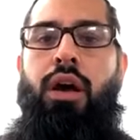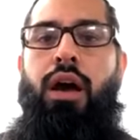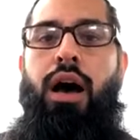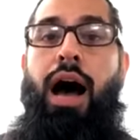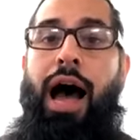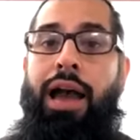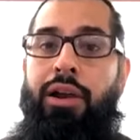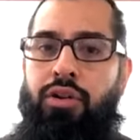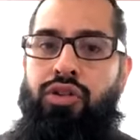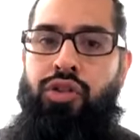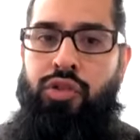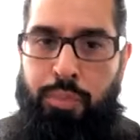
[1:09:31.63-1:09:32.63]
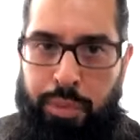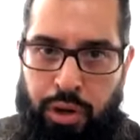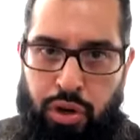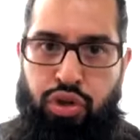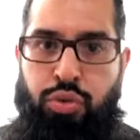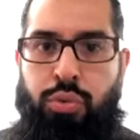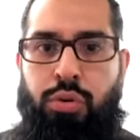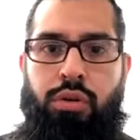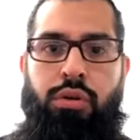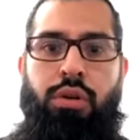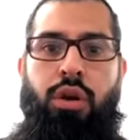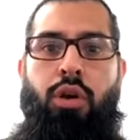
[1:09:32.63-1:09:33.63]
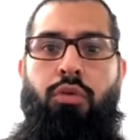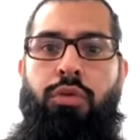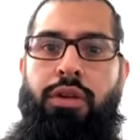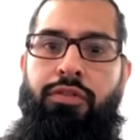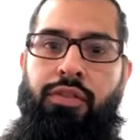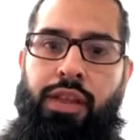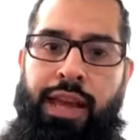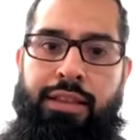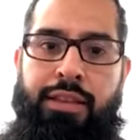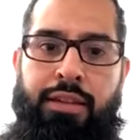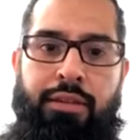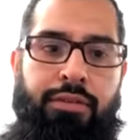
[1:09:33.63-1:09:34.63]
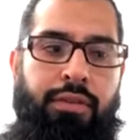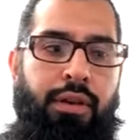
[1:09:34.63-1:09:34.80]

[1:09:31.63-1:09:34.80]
higher spiritual, reflective,